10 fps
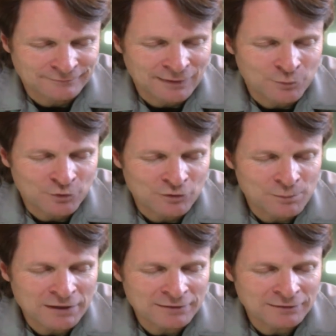And we're
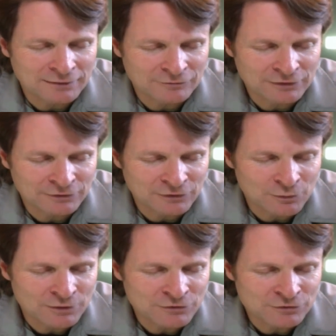reminded of it in
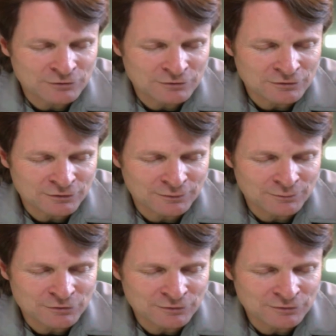no uncertain
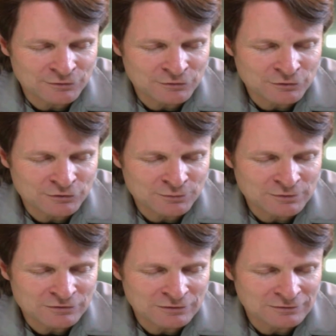terms during this
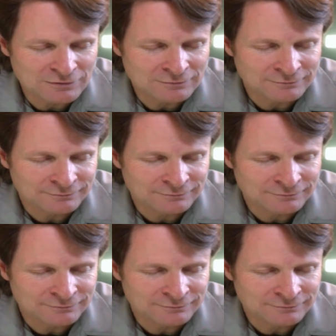Christmas season.